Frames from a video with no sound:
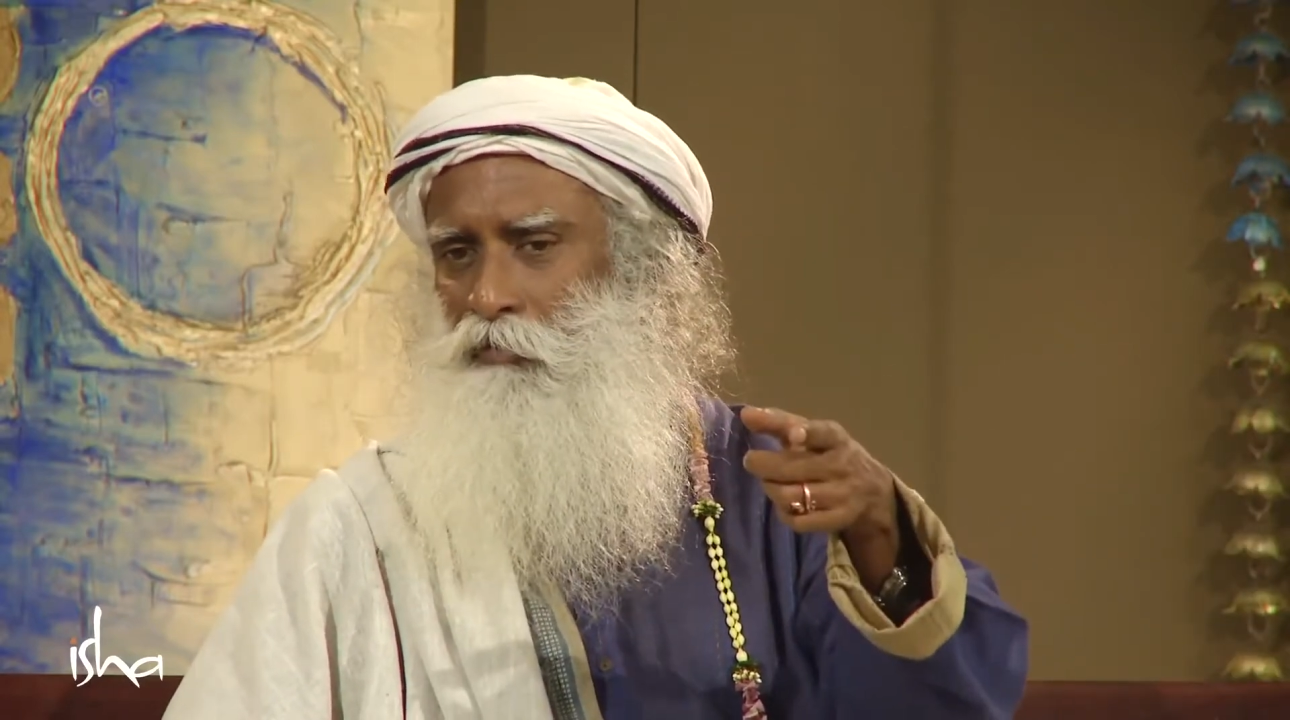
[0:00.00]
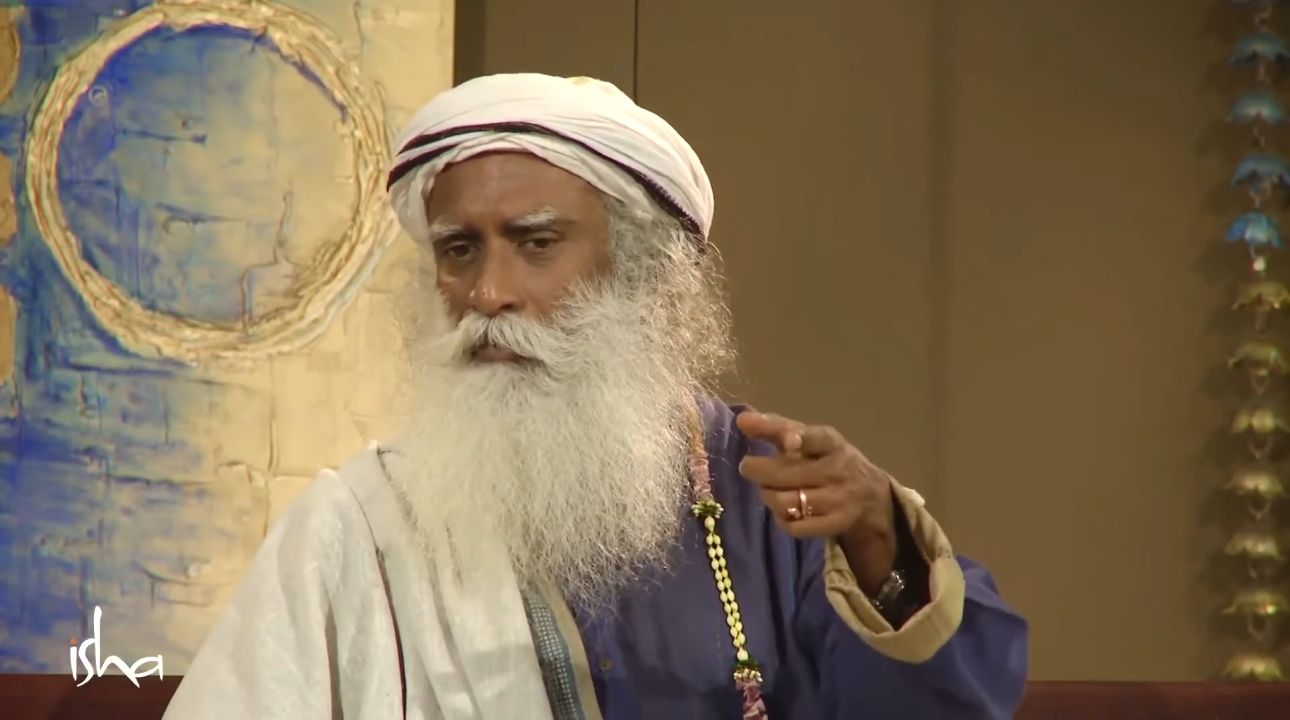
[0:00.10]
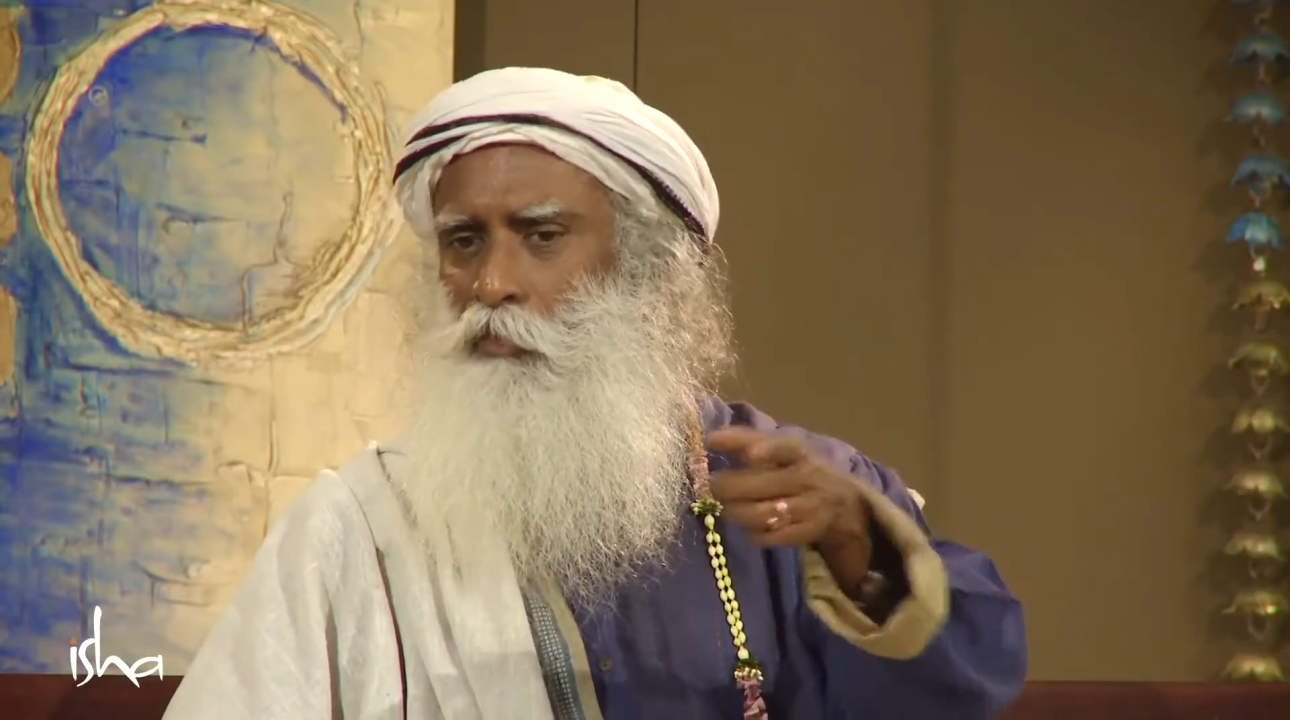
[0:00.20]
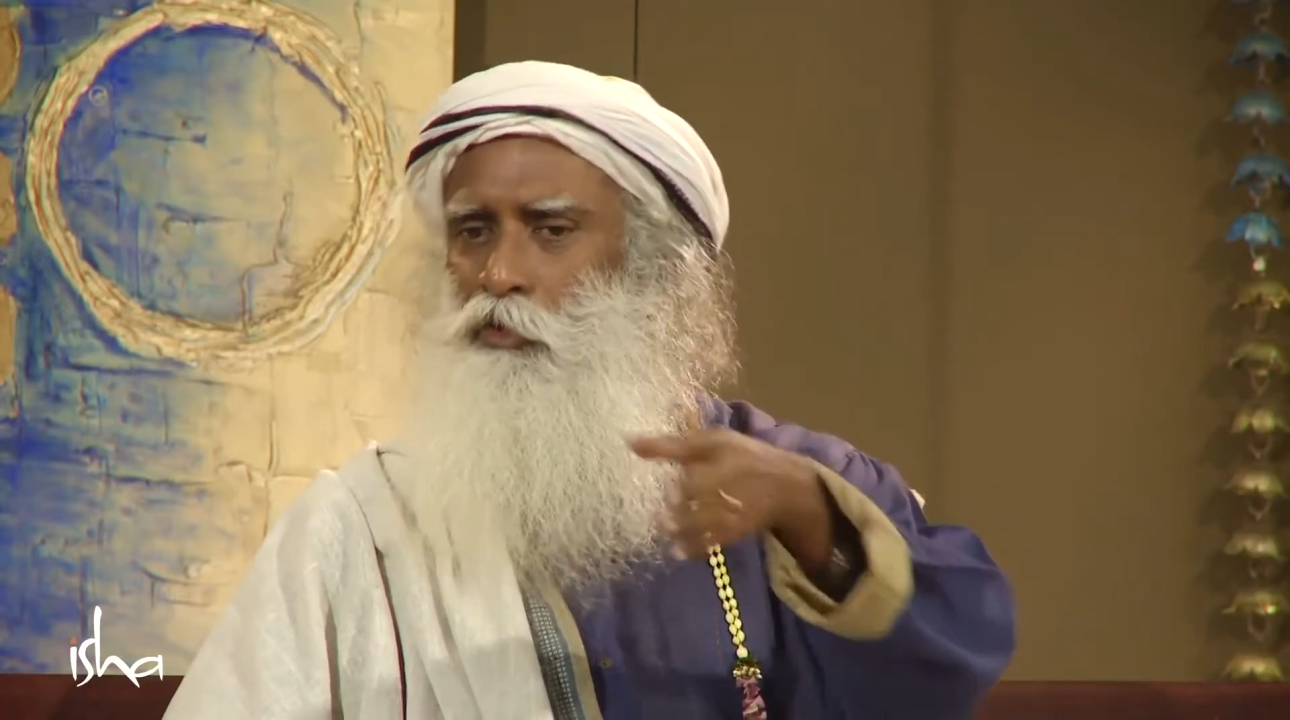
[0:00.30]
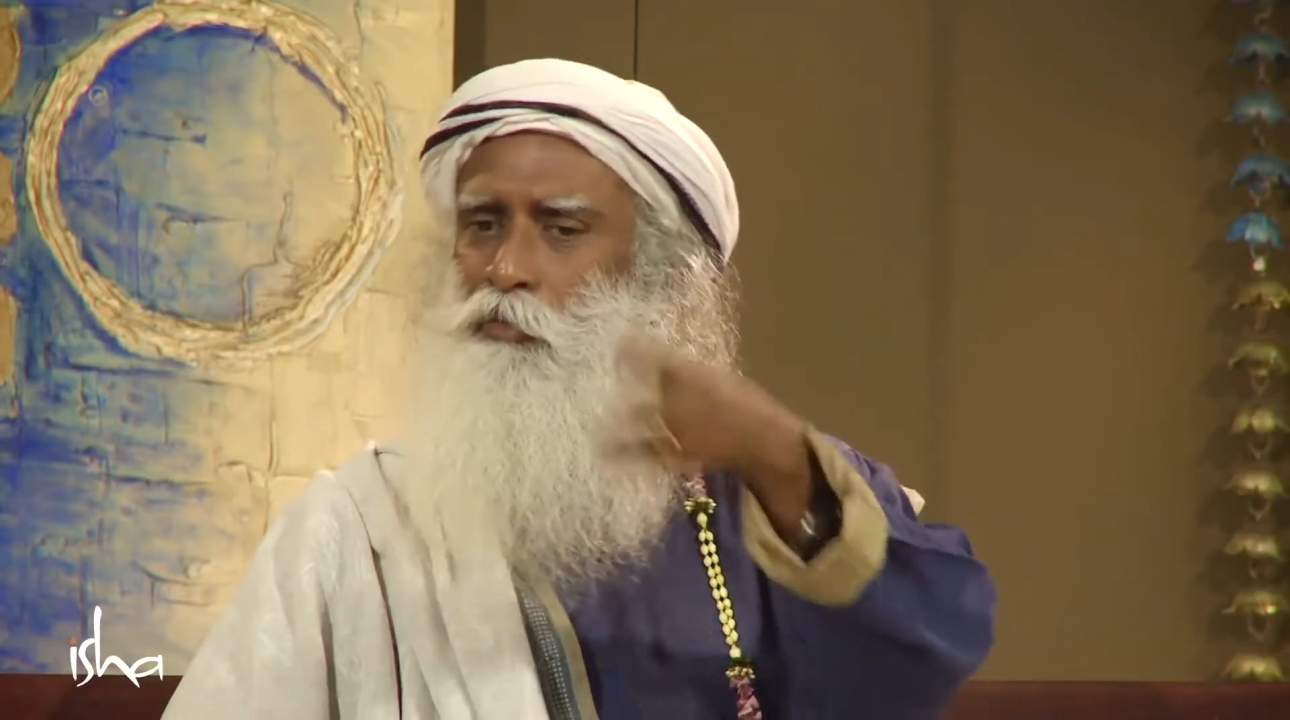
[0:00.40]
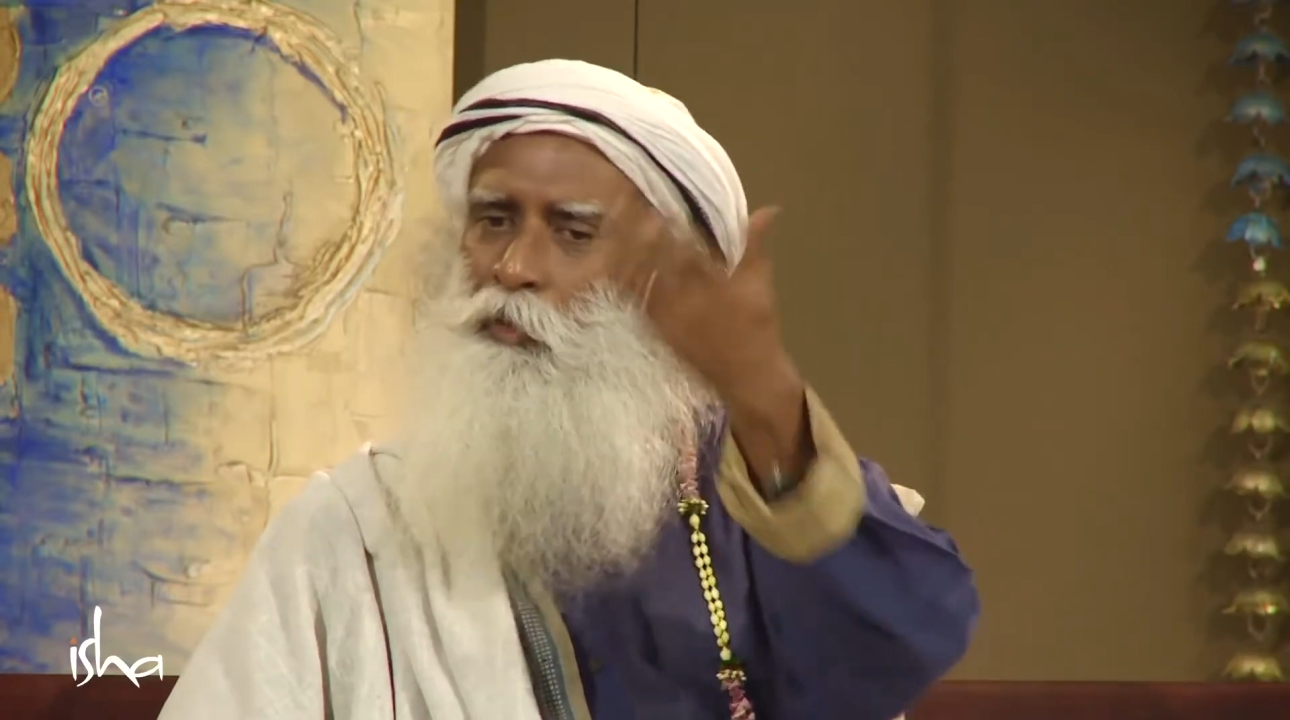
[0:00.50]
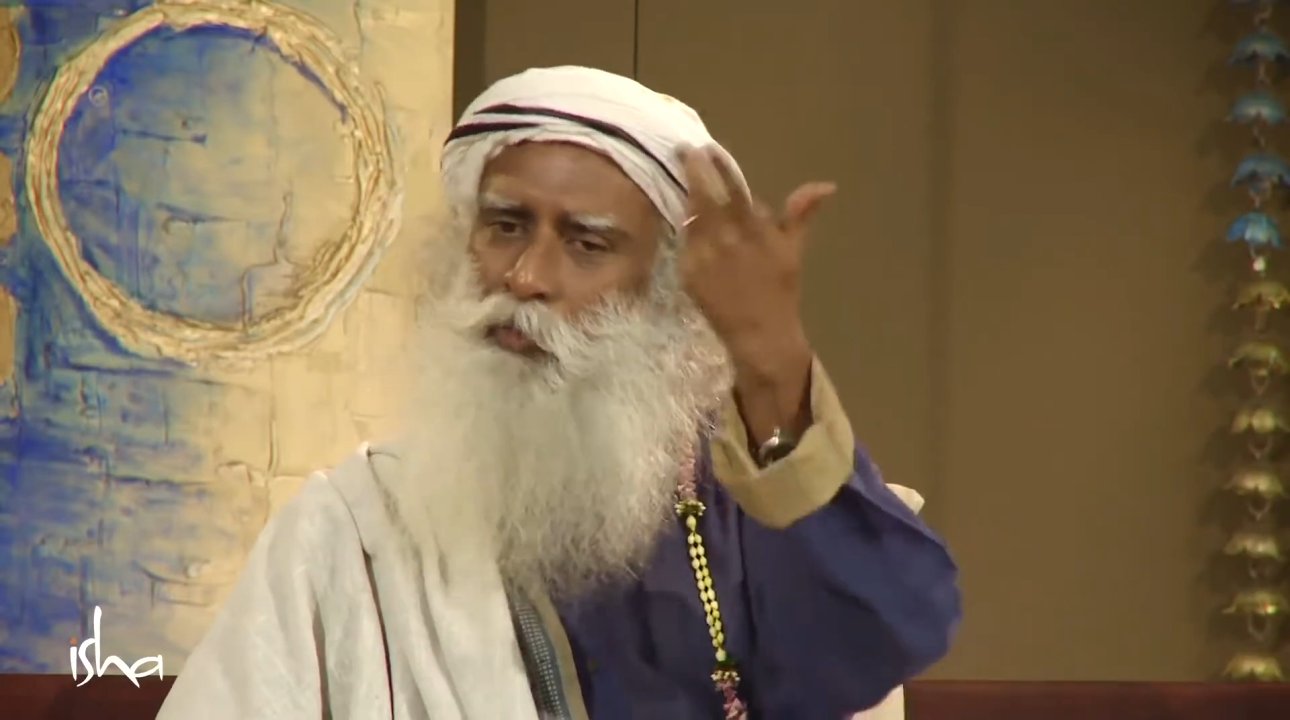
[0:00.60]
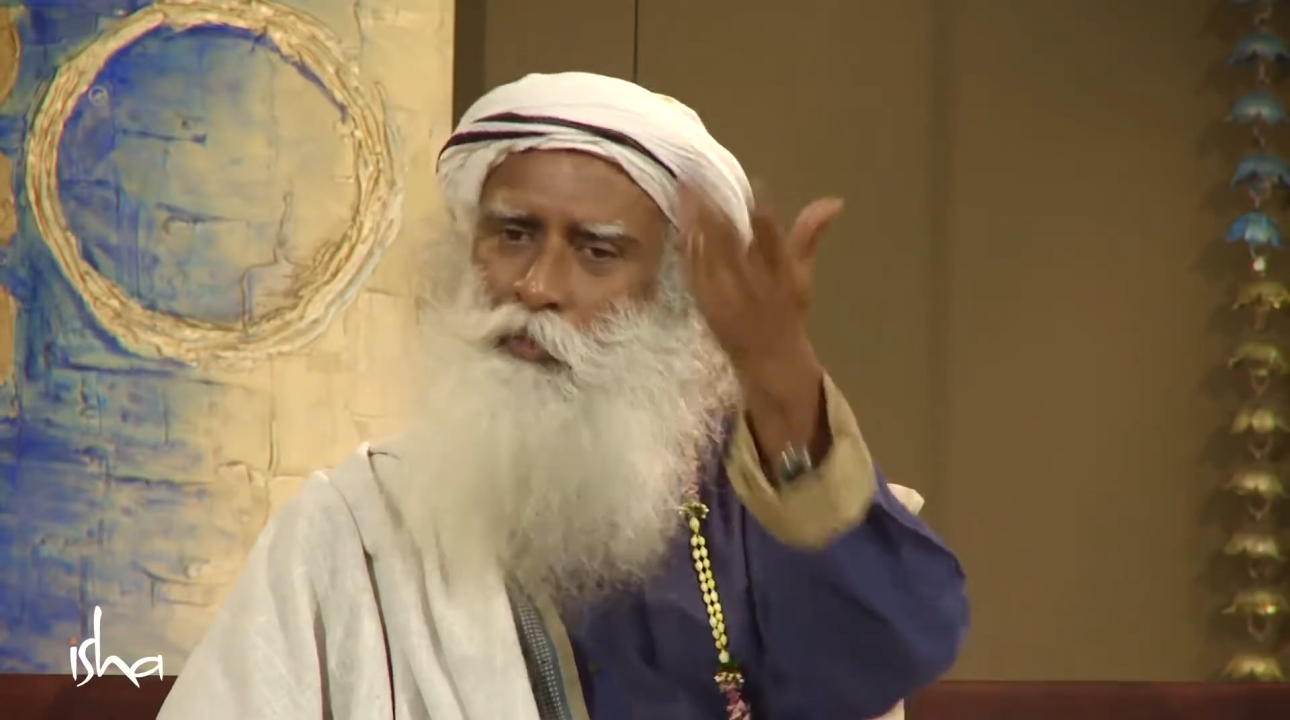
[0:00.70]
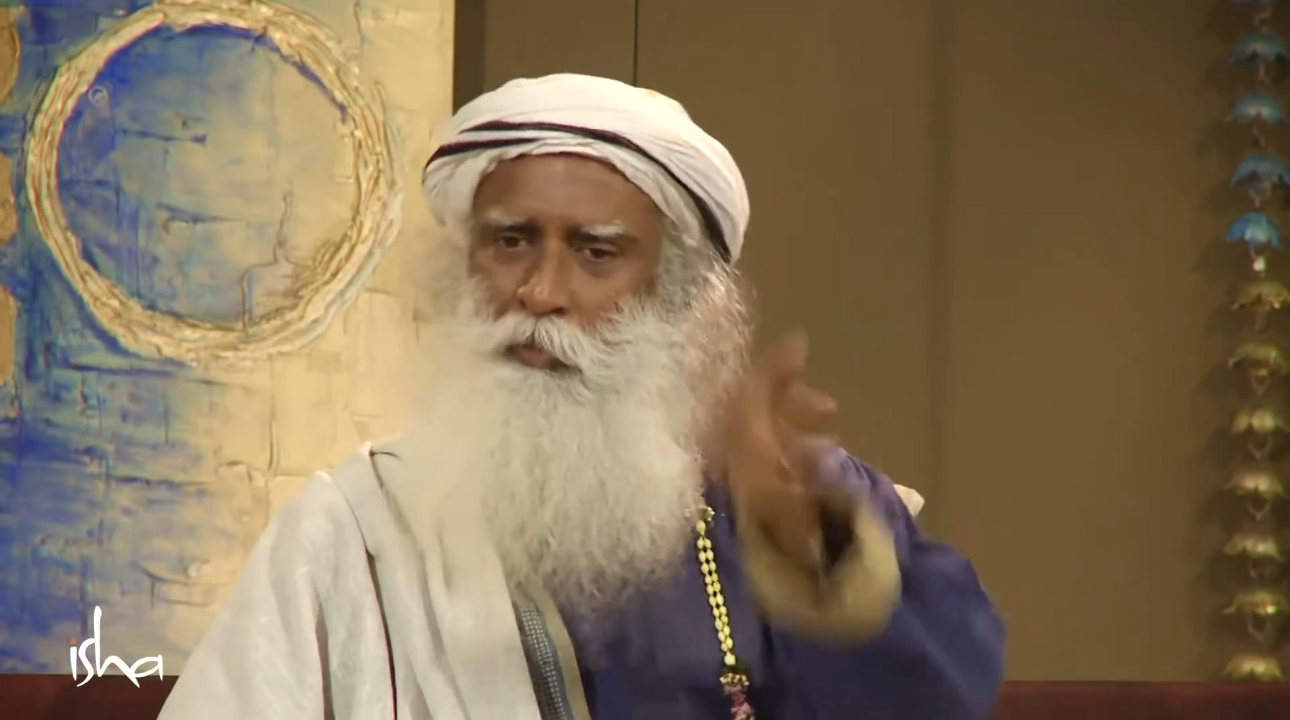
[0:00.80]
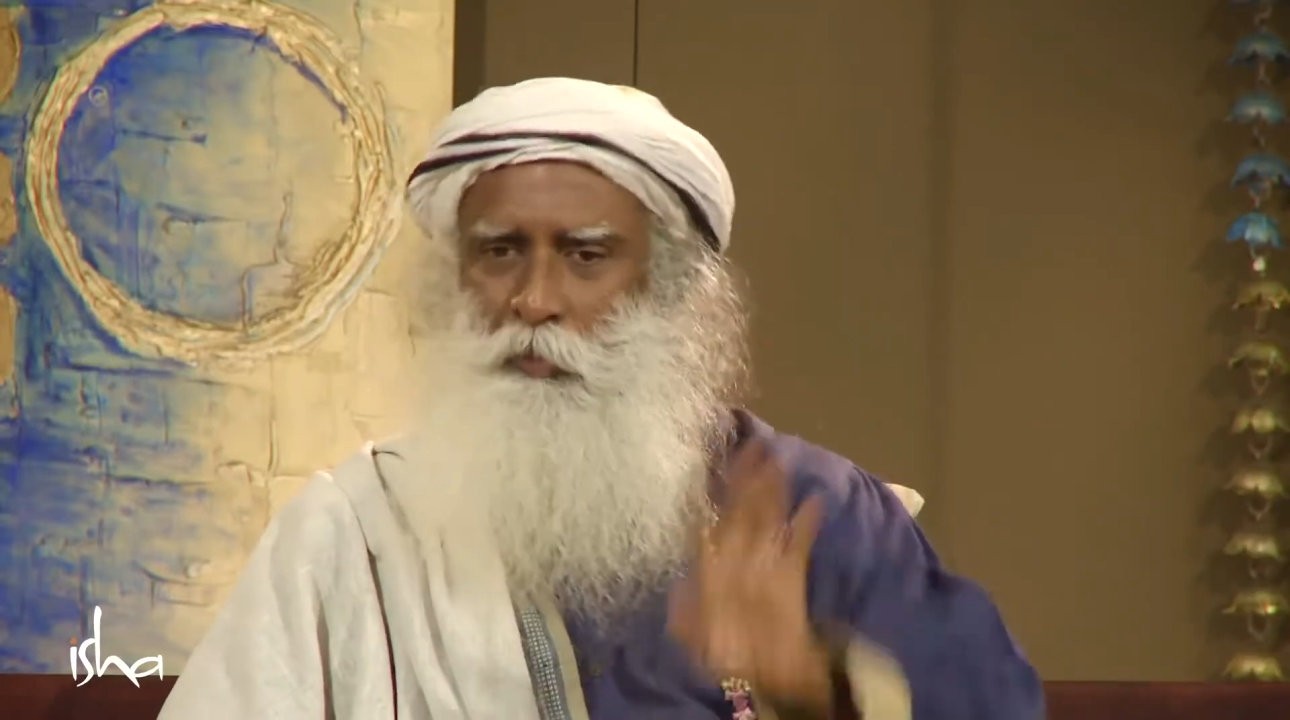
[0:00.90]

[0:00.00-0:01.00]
most people would